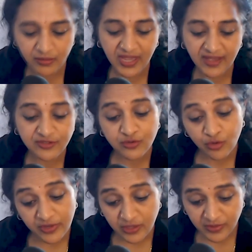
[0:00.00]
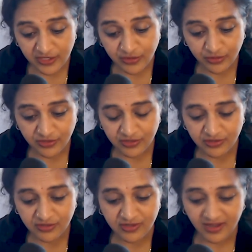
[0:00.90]
We have so many
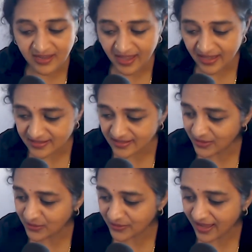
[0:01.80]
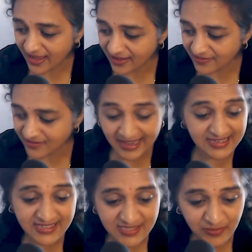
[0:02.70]
resources, and yet we don't have
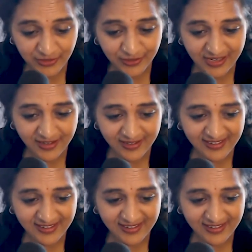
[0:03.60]
accessibility.